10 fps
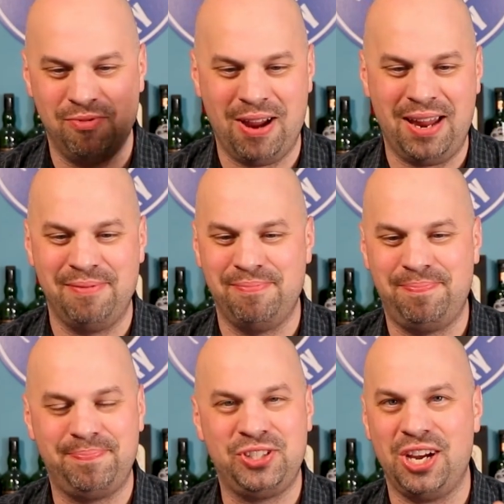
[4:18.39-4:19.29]
red
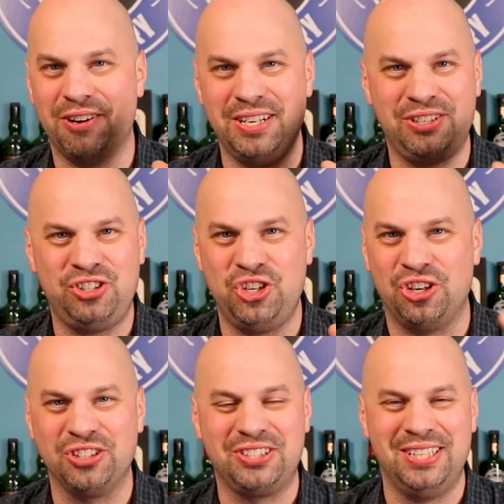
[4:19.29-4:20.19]
cherry
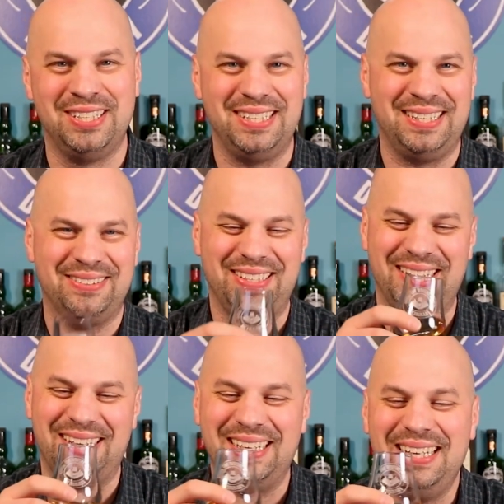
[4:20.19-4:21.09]
chunks that are in
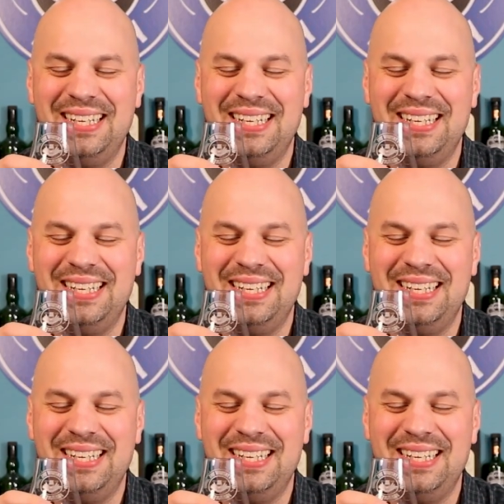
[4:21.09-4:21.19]
there.